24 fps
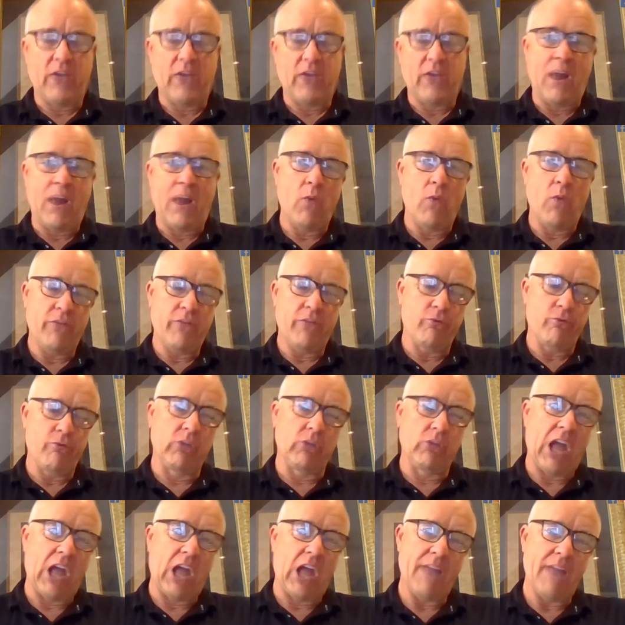And I went through
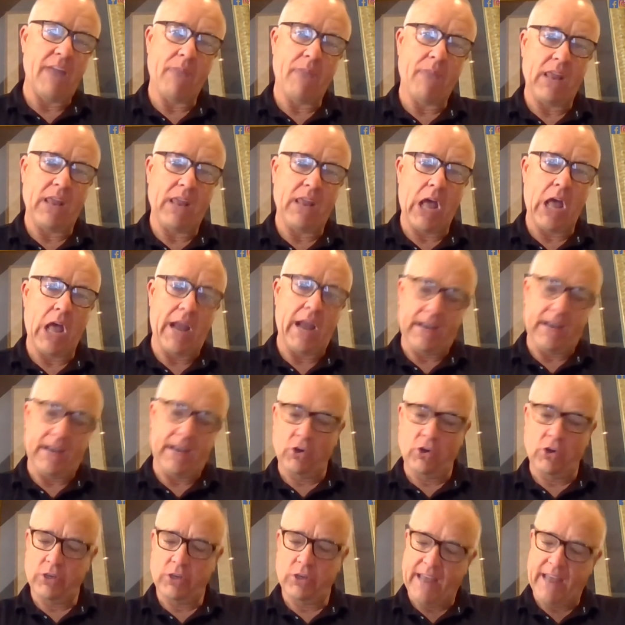line by line and
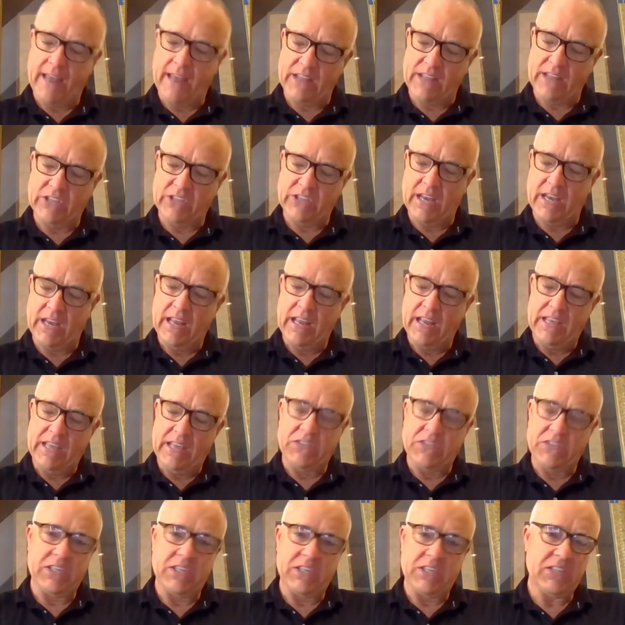looked at it and said,
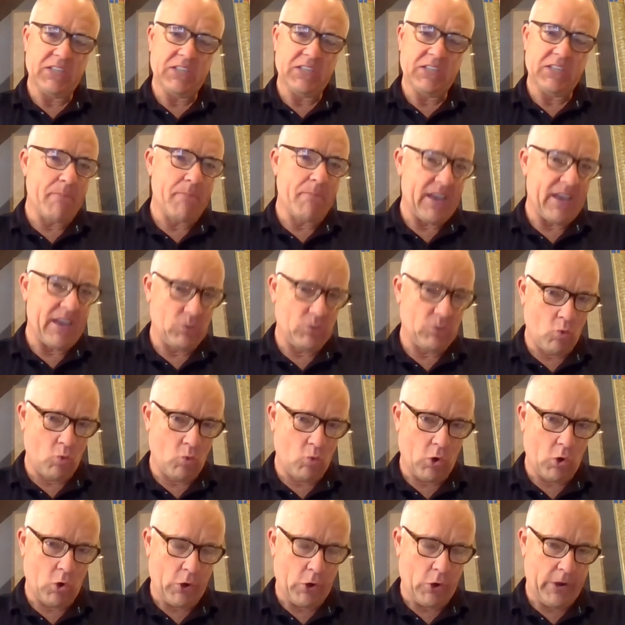is this the best
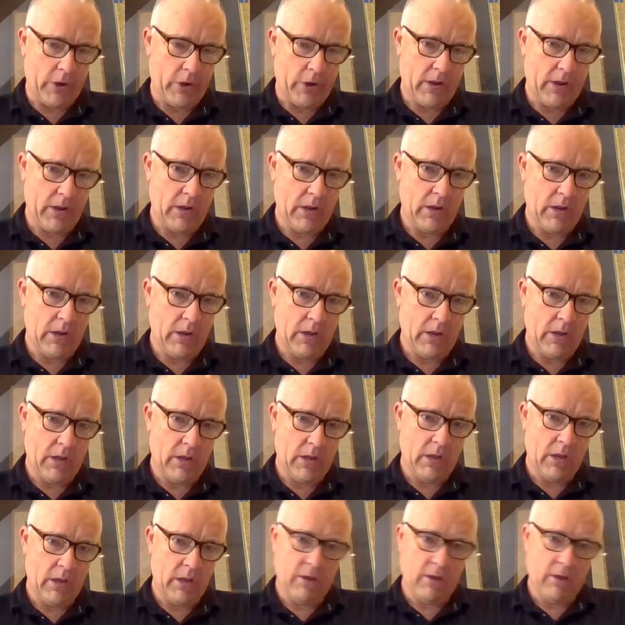word
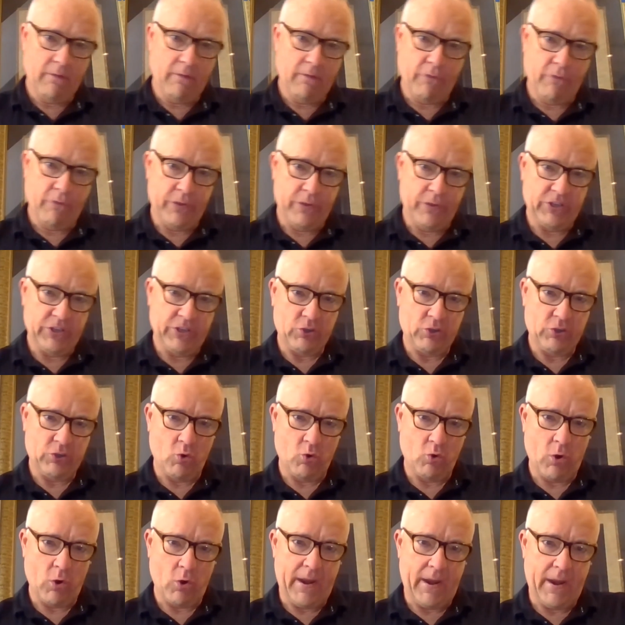for this
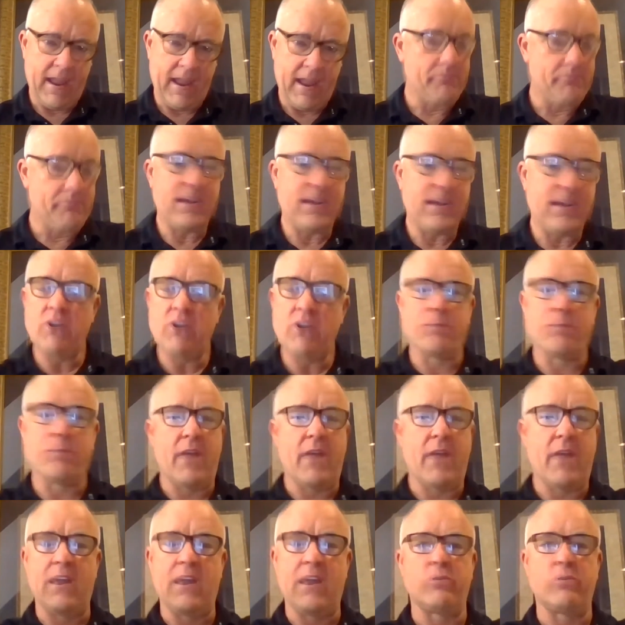story? I'm telling you,
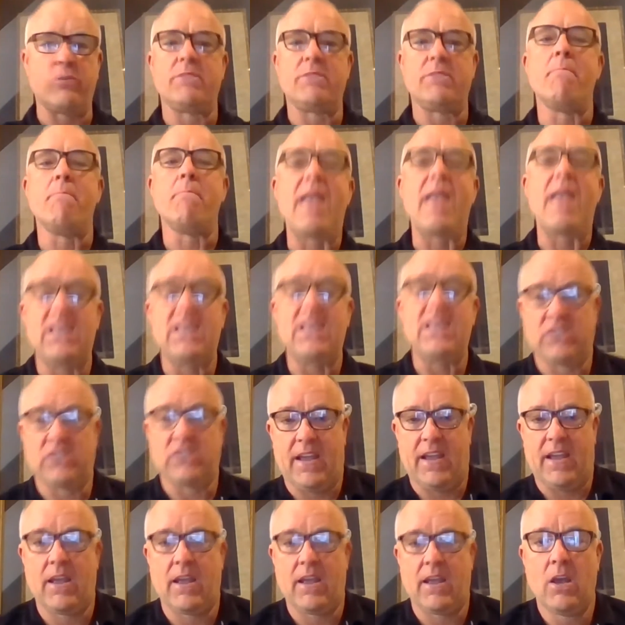Brandon, it was
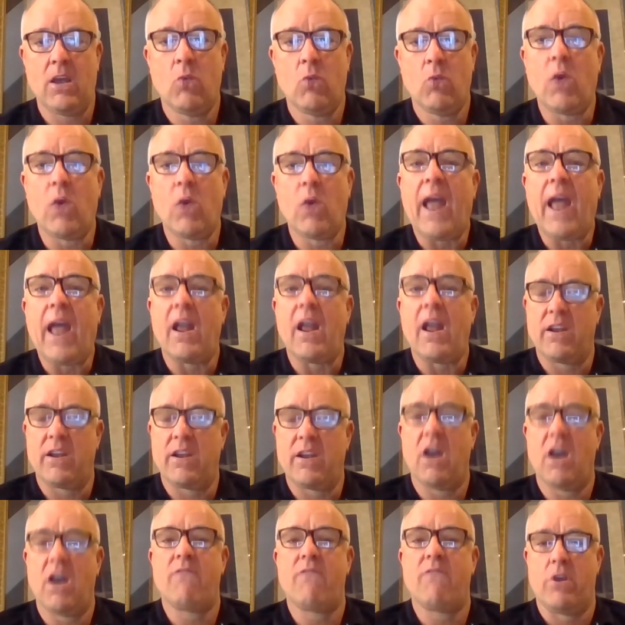amazing what I
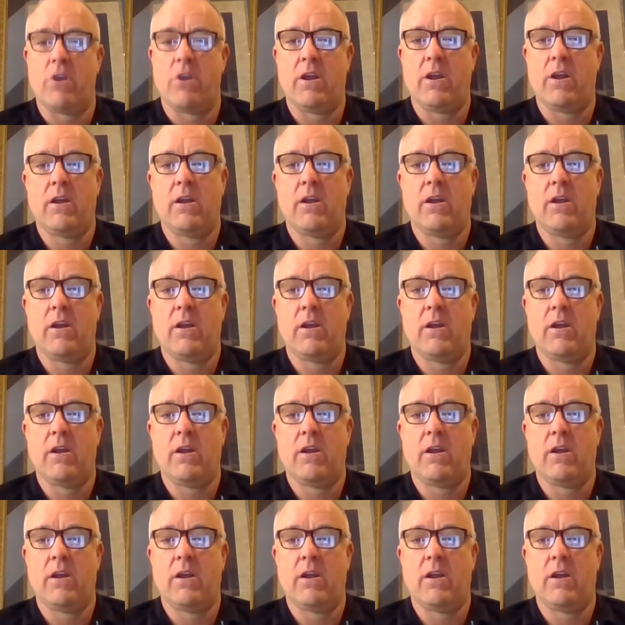uncovered.